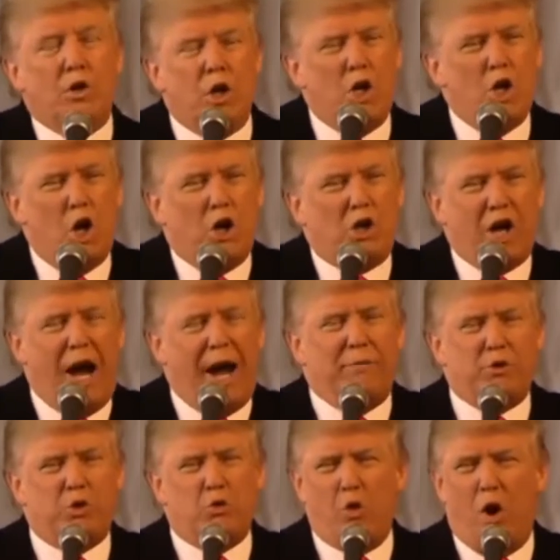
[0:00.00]
The New York
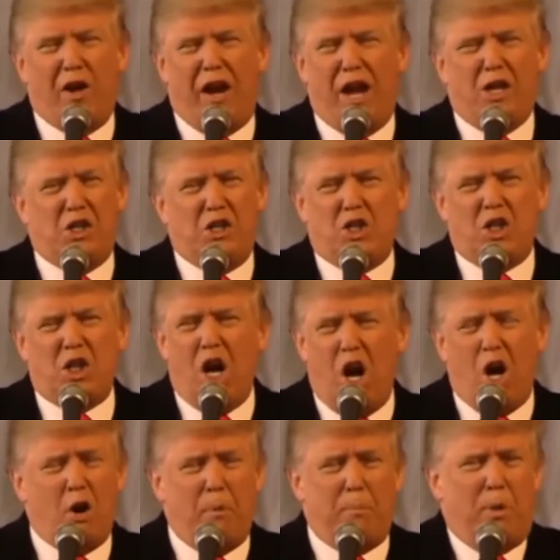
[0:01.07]
Times wrote a
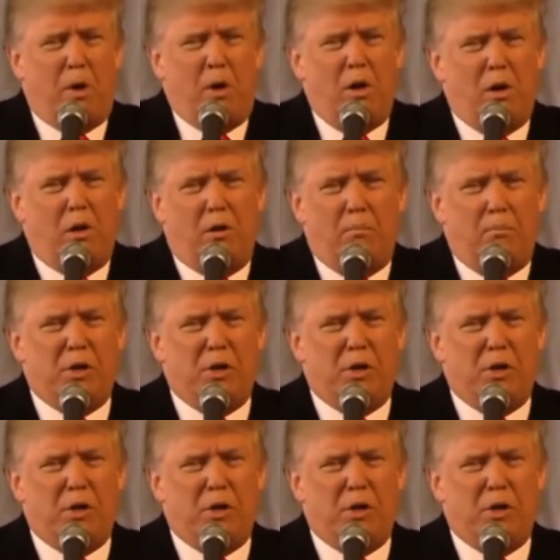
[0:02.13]
terrible